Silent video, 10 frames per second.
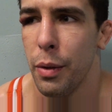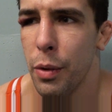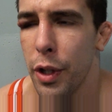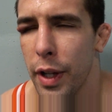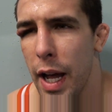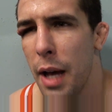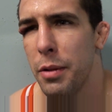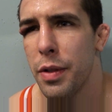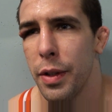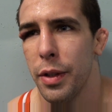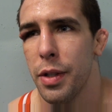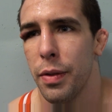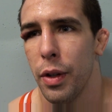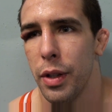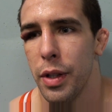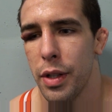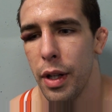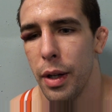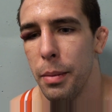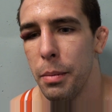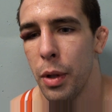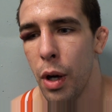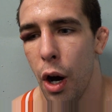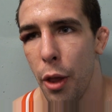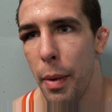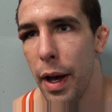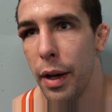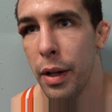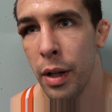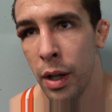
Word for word: really great atmosphere as far as um, on the mat.